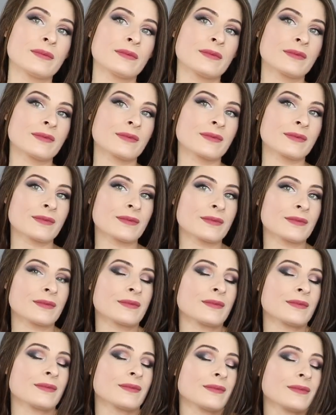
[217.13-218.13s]

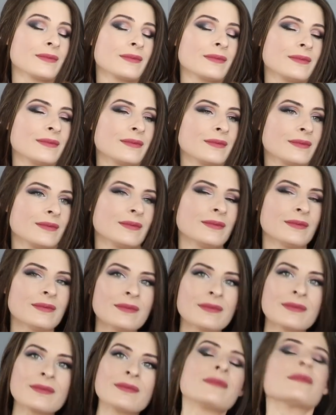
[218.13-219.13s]
-hmm.
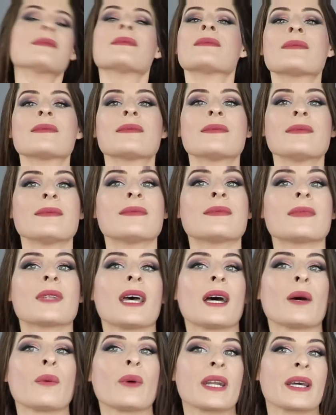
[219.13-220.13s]

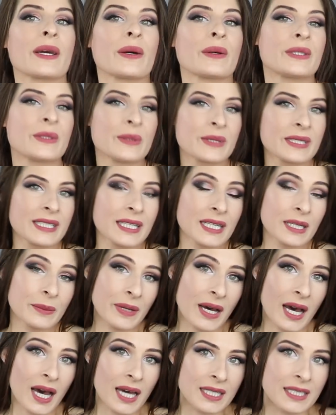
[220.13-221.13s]
I want to go to a dinner
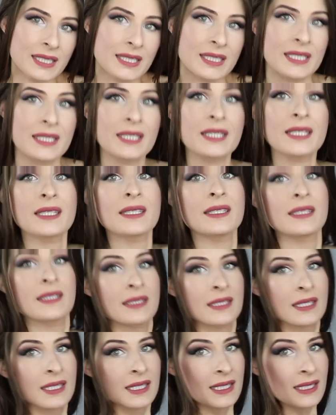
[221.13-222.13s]
party, dear
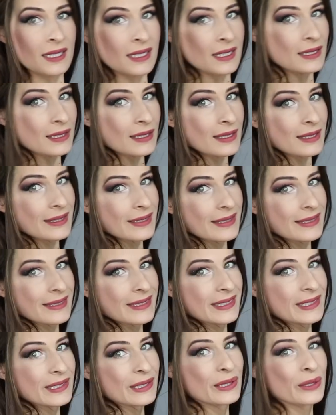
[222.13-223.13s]

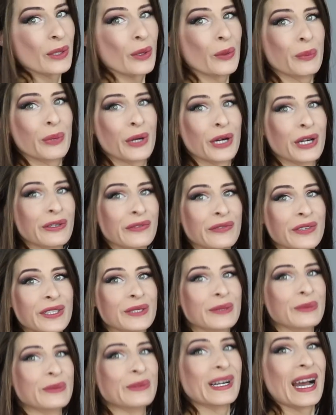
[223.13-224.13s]
and so
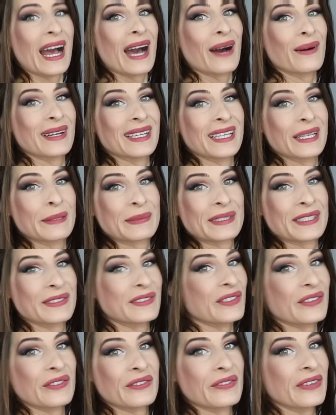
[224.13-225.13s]
perfect. Wow, I can't
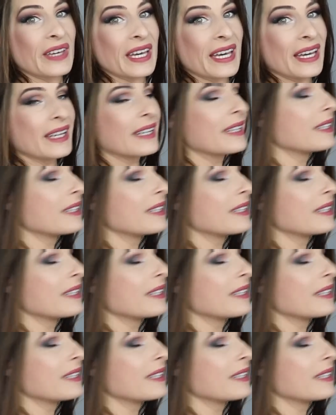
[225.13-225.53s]
believe the fit.